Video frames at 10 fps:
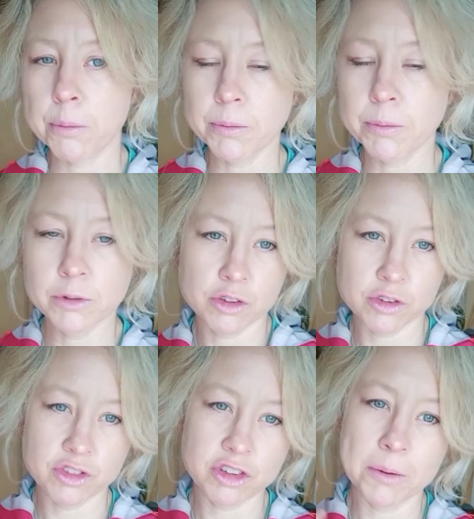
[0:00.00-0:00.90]
Bobby
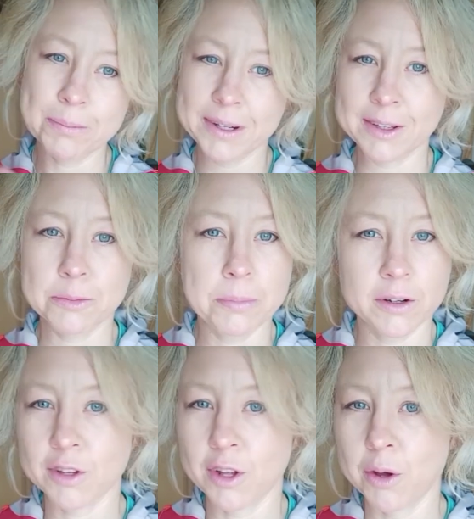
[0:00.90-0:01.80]
was just jumping his
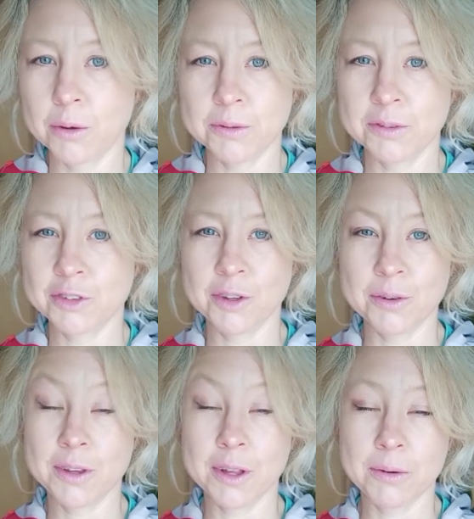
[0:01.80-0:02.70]
box alone.
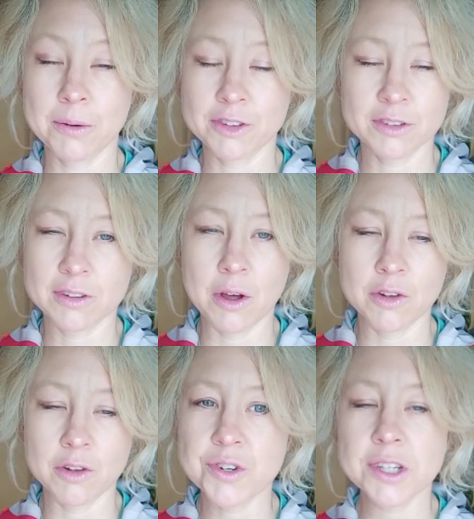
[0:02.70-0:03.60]
So they were just
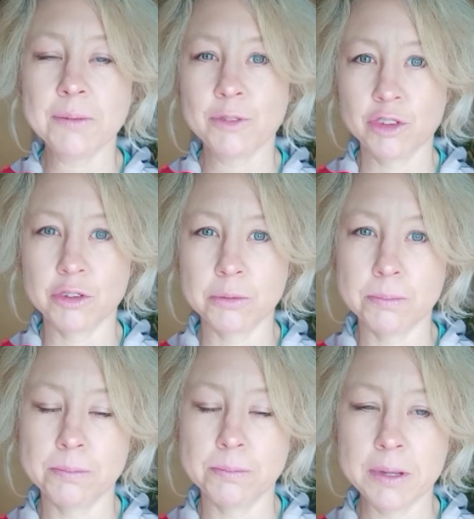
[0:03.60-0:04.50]
a dream
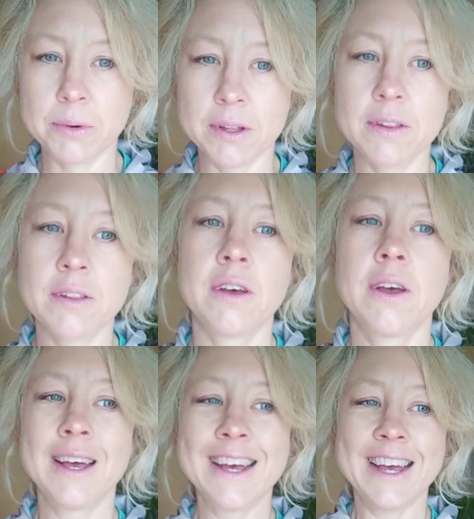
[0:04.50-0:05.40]
to be
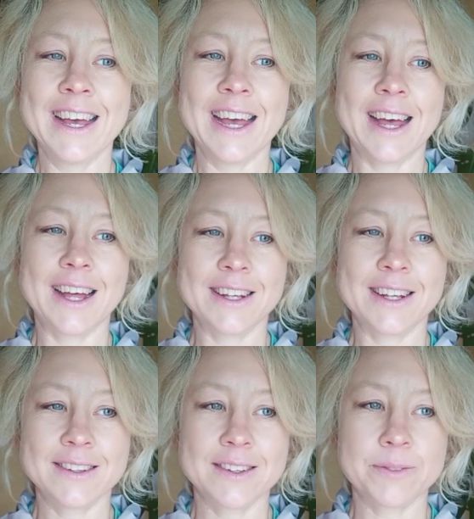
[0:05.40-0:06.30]
with.
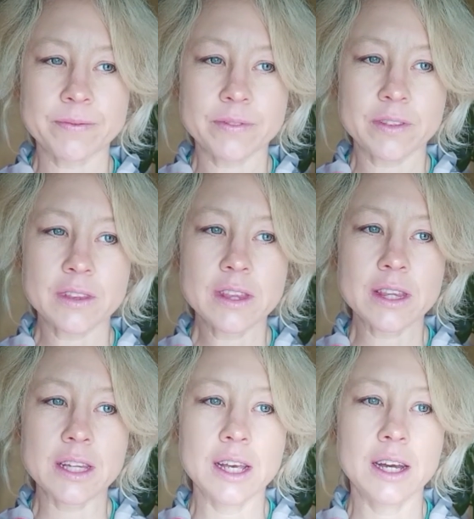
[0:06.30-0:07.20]
And
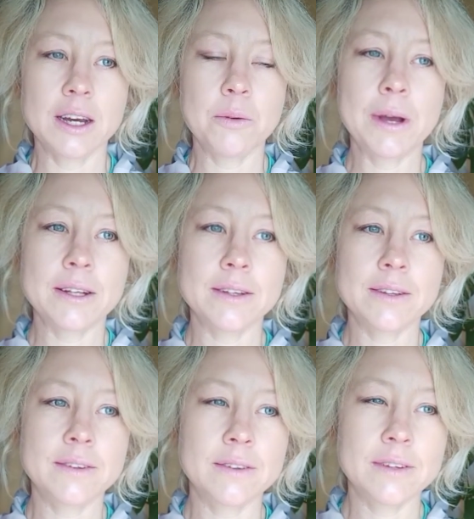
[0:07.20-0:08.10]

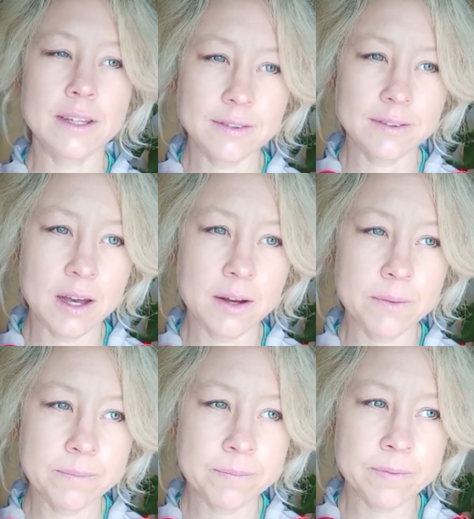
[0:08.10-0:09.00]
when this
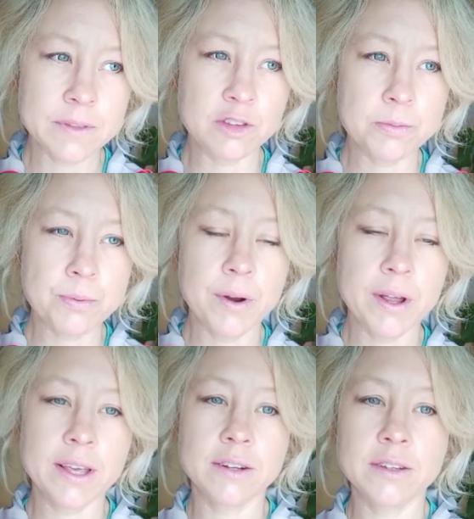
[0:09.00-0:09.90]

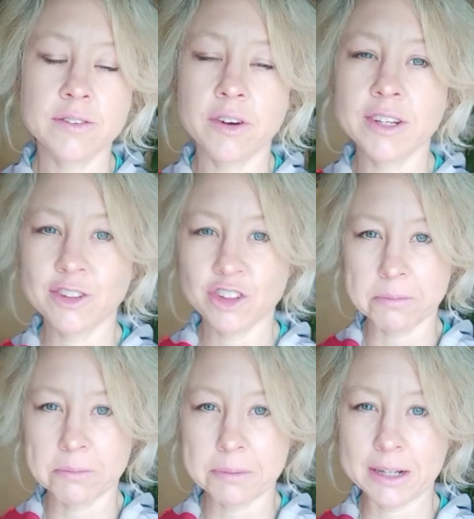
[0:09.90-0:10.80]
spring I
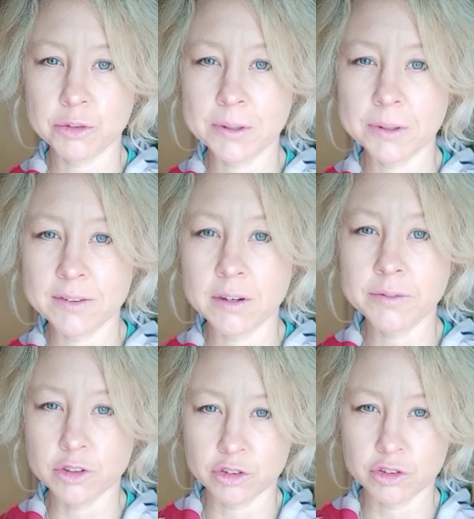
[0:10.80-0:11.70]
decided to come back to
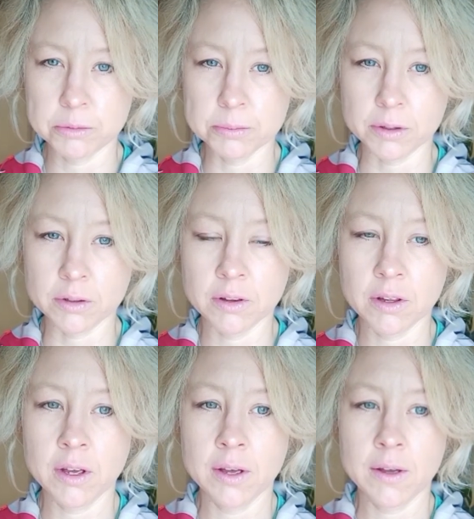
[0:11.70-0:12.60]
Switzerland for just 2
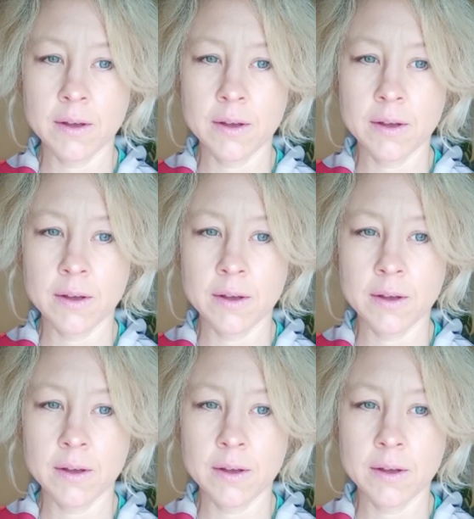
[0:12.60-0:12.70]
months,